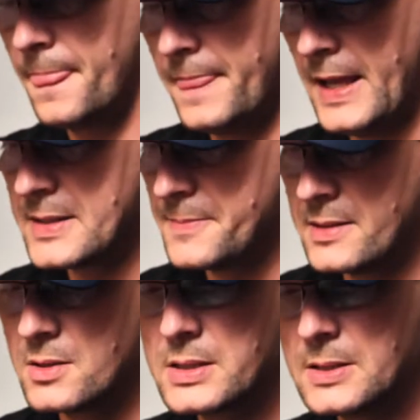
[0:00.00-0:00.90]
that's my
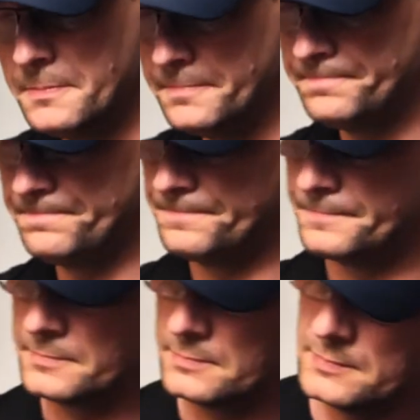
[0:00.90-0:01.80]
system.
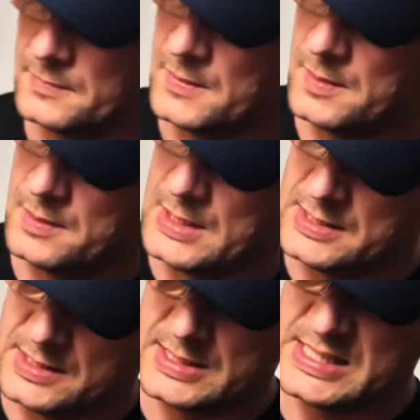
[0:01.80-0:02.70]

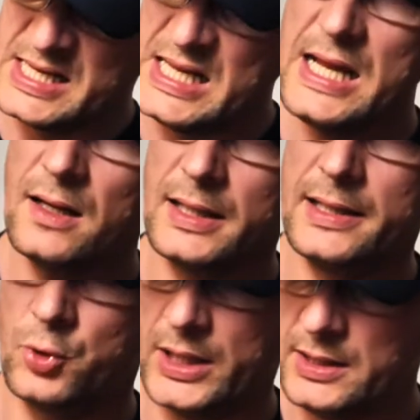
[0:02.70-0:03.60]
That is
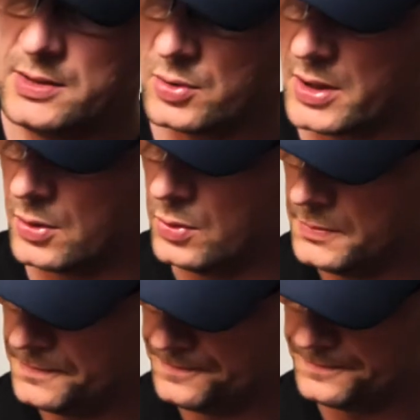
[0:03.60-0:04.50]
nearly ready to go,
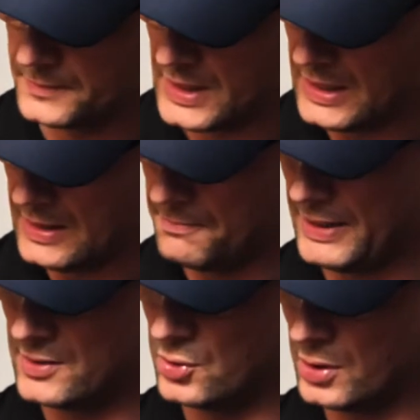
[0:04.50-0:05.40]

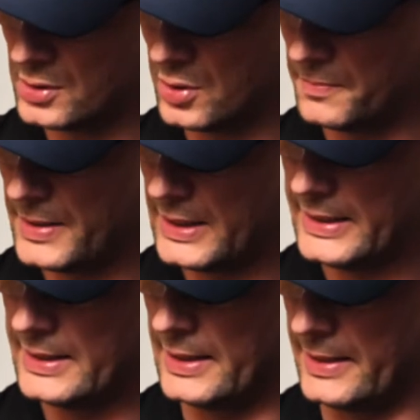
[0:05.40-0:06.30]
but not
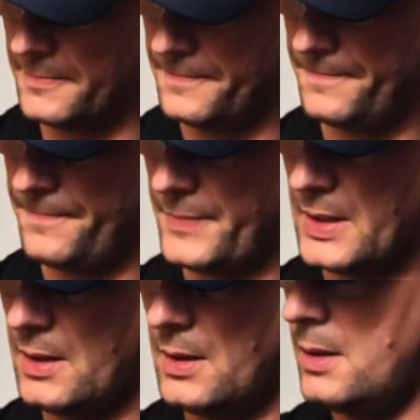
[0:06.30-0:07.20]
completely.
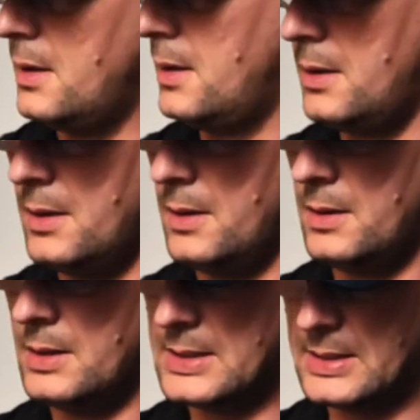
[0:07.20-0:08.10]

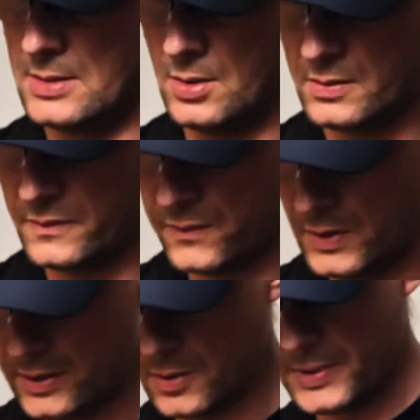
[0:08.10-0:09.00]
It's not
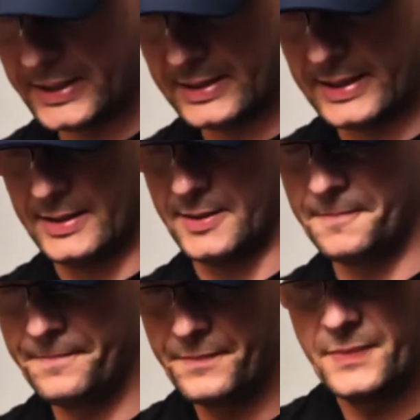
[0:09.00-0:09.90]
fully completed yet.
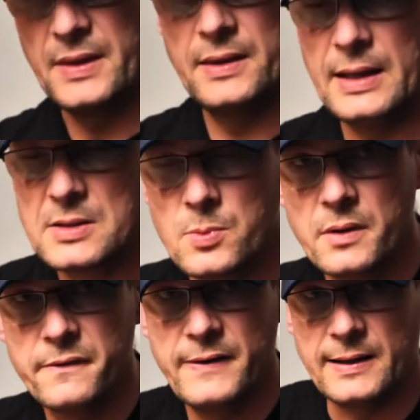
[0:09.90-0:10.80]
There's
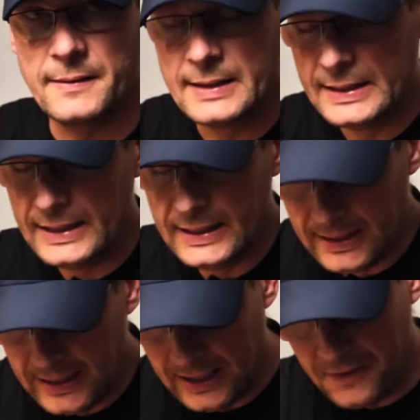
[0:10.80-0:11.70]
one thing.
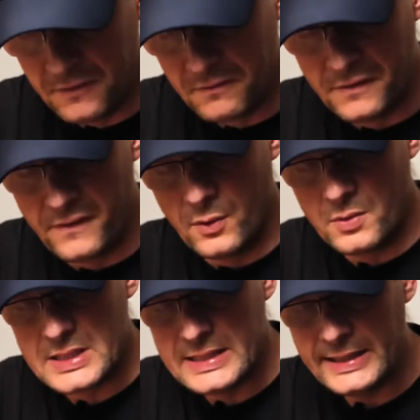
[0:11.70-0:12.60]
Even with an
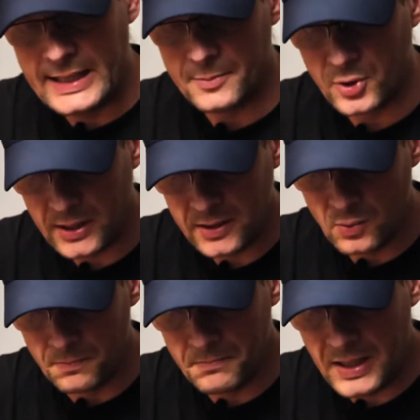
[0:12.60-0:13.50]
Osc camera, you
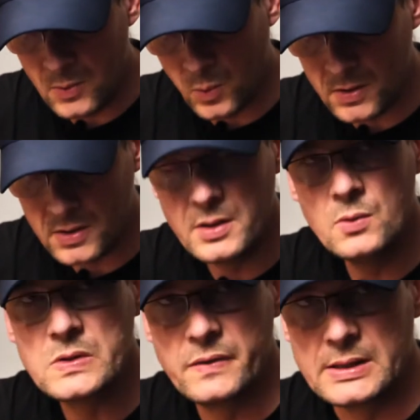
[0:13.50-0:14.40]
may want to
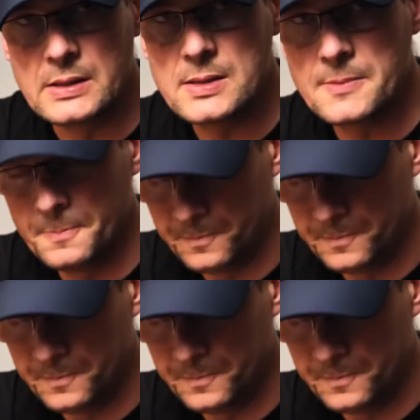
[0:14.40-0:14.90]
use filters.